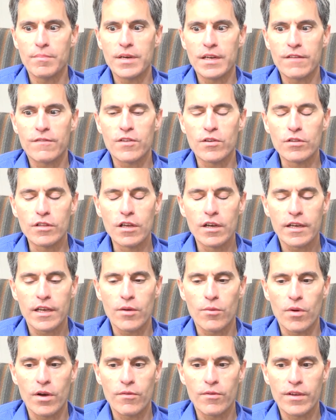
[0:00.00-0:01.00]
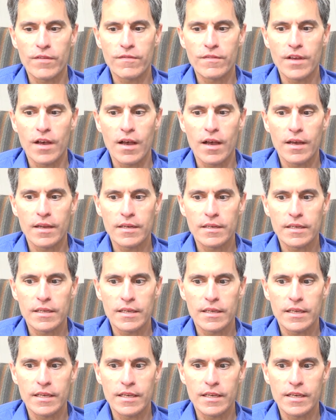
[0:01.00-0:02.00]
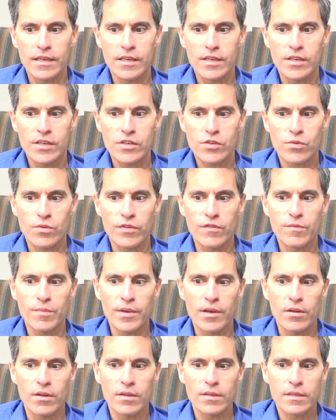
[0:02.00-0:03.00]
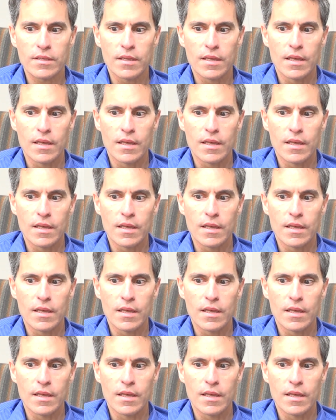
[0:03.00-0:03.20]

But if you look at what we've done, is we've built